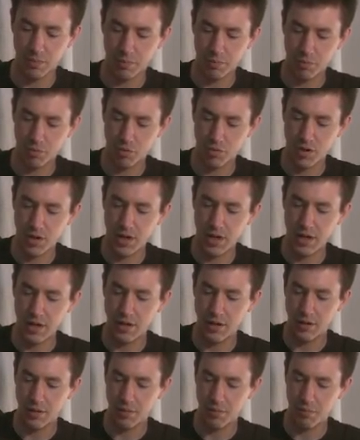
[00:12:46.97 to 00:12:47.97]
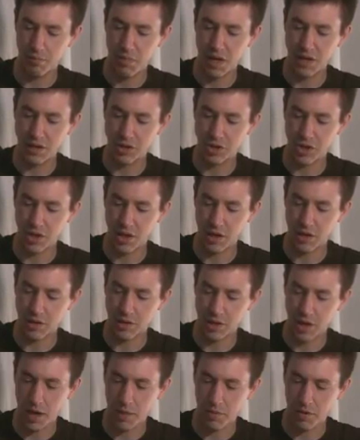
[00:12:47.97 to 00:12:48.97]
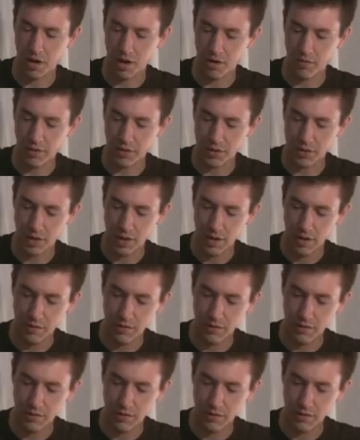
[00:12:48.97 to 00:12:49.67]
pre-Mingqian type harvest.